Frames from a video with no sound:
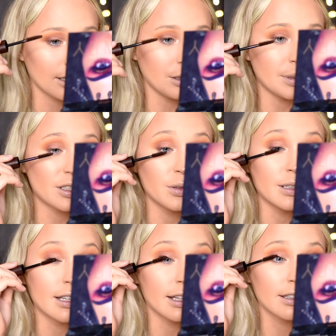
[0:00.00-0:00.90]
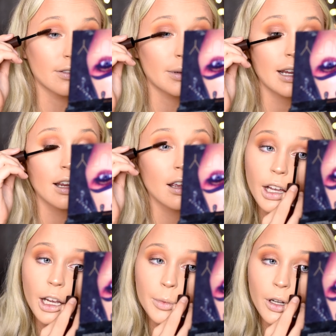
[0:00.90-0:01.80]
a little bit too intense for me.
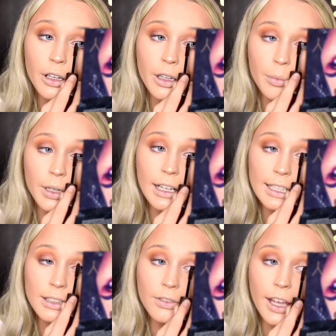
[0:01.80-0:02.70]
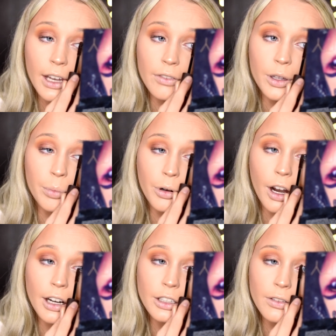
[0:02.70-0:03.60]
I'm not the biggest fan of the
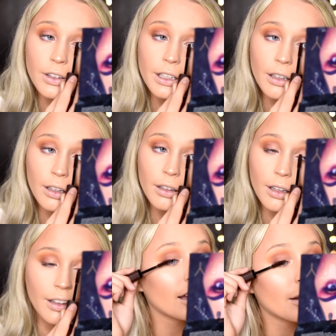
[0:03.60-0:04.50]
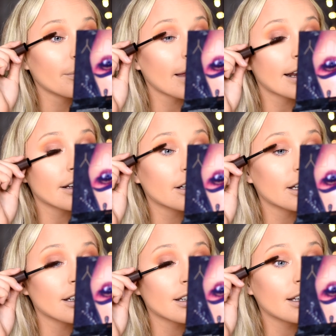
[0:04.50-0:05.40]
brush of this. I'm
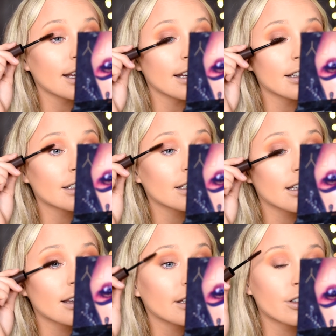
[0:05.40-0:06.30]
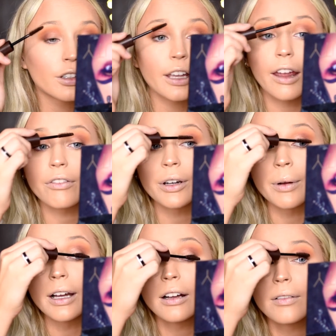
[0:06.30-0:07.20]
managing to get it literally
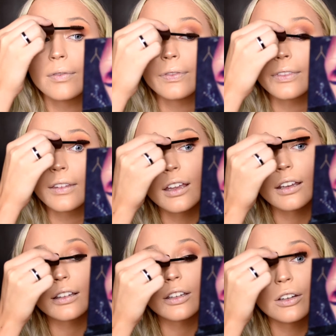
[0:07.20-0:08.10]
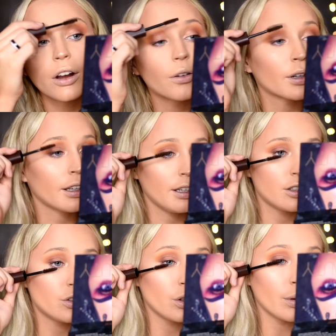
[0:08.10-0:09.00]
everywhere. And it's not really
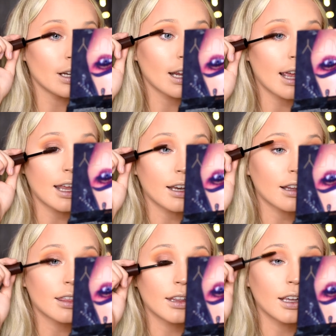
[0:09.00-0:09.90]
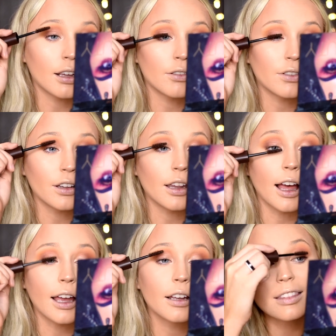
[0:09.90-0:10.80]
doing anything for
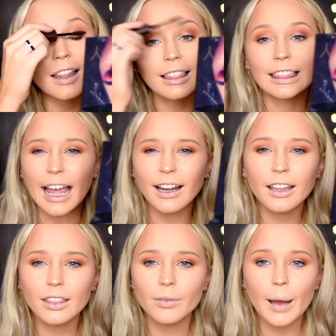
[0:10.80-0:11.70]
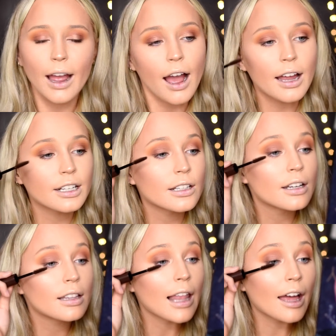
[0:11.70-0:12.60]
like the length of my
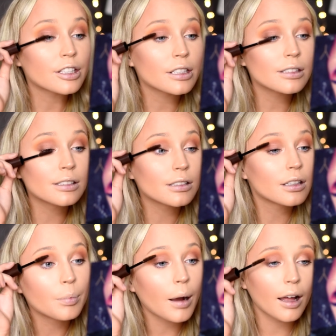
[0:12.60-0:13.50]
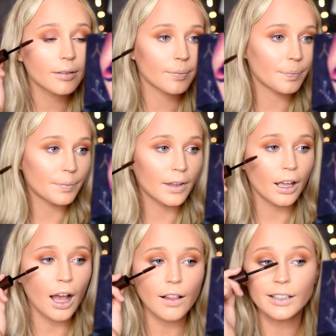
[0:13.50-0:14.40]
eyelashes, but the
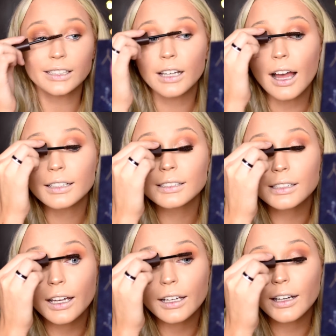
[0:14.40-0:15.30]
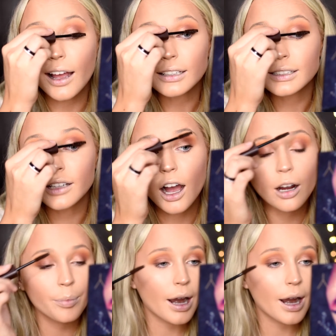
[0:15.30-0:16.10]
colour's nice. It's like a nice dark